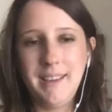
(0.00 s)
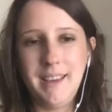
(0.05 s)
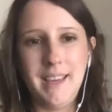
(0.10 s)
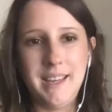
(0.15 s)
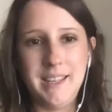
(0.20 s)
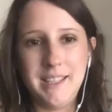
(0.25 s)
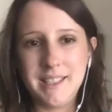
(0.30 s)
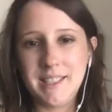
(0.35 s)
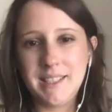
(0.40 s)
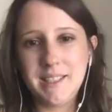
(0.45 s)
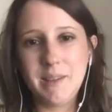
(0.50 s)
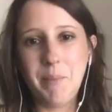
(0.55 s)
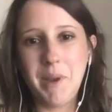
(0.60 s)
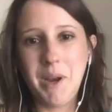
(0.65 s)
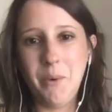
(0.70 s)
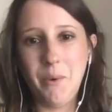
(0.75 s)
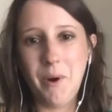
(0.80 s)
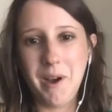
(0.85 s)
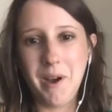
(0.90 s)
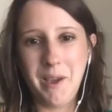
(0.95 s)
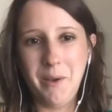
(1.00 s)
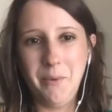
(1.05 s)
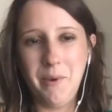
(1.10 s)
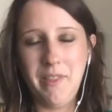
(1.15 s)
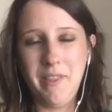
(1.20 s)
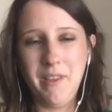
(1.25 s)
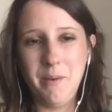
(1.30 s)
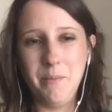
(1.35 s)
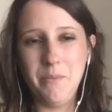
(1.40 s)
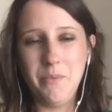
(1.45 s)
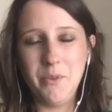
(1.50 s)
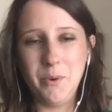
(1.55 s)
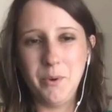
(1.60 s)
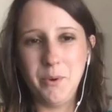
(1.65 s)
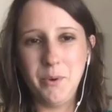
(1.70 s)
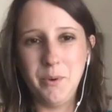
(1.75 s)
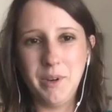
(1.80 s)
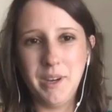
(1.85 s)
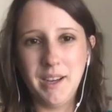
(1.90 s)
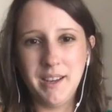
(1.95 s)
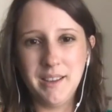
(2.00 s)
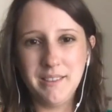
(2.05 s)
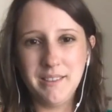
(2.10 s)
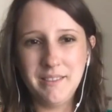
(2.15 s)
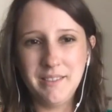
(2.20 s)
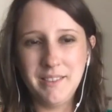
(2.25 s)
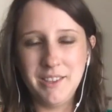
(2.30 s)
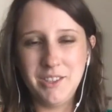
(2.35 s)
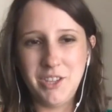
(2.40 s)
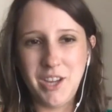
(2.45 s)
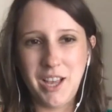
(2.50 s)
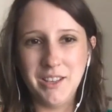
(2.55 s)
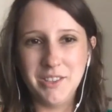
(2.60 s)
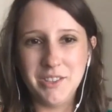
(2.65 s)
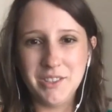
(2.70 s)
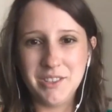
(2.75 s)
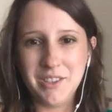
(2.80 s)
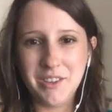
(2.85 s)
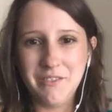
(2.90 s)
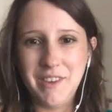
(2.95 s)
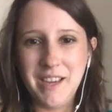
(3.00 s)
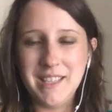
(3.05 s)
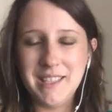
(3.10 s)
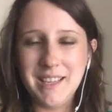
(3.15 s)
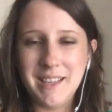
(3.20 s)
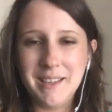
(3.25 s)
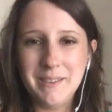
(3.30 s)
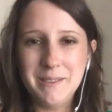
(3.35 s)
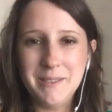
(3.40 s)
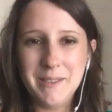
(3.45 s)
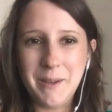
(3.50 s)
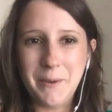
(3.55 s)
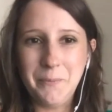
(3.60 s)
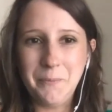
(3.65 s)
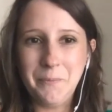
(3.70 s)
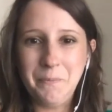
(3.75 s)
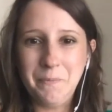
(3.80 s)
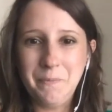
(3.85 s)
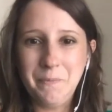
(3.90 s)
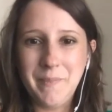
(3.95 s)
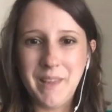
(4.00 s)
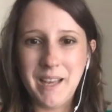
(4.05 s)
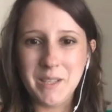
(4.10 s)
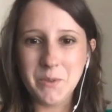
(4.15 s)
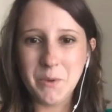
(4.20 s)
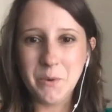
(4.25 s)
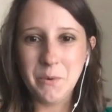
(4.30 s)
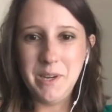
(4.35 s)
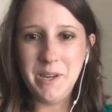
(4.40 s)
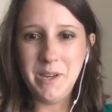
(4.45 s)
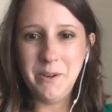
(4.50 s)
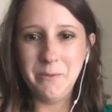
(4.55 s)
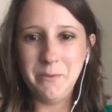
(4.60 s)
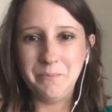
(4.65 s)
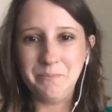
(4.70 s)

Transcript: just somebody walking with them through the challenges they're facing. So that's what we do.